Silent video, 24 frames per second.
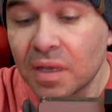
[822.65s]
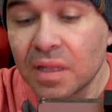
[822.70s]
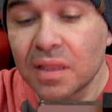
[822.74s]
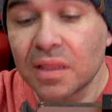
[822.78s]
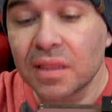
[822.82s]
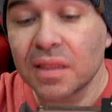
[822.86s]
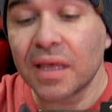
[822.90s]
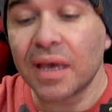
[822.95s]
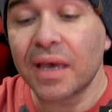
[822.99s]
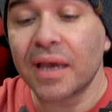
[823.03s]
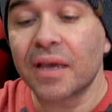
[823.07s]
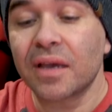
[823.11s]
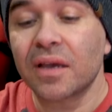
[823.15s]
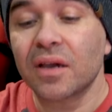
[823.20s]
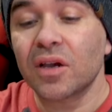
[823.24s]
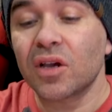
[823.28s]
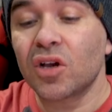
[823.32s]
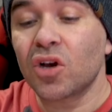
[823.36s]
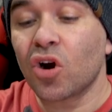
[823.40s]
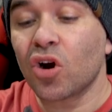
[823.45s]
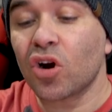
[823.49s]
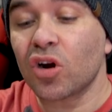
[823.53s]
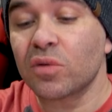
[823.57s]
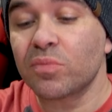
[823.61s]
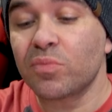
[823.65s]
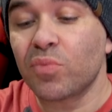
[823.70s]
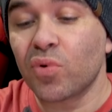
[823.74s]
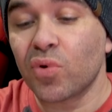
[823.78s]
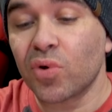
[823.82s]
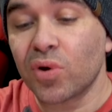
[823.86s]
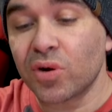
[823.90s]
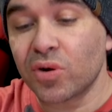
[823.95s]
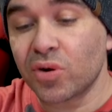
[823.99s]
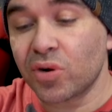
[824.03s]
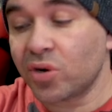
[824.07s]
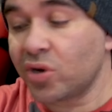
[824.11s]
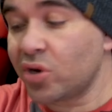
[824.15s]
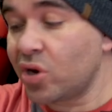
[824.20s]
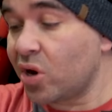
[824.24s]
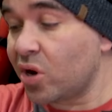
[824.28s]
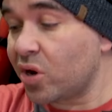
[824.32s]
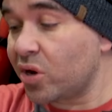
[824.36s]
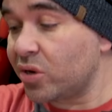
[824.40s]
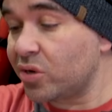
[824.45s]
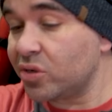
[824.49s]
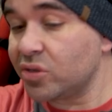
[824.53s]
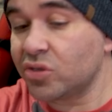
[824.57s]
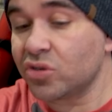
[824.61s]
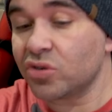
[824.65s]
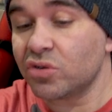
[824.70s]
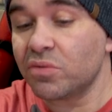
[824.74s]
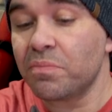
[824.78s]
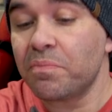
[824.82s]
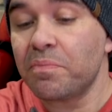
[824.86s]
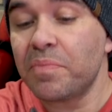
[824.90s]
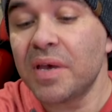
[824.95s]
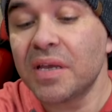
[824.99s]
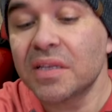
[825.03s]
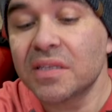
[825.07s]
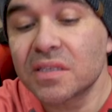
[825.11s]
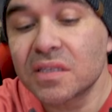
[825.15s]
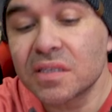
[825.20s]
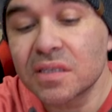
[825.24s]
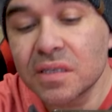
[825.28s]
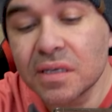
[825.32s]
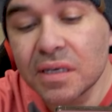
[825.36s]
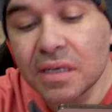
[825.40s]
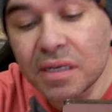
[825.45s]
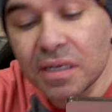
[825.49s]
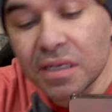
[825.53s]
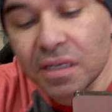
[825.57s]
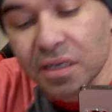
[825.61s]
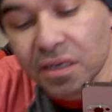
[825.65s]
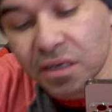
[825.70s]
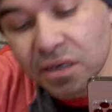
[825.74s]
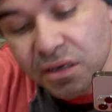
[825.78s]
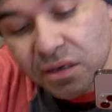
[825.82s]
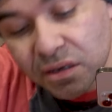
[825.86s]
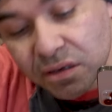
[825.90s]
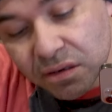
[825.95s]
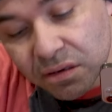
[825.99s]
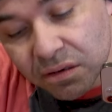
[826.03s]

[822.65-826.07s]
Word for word: like cardboard or cards or bits in here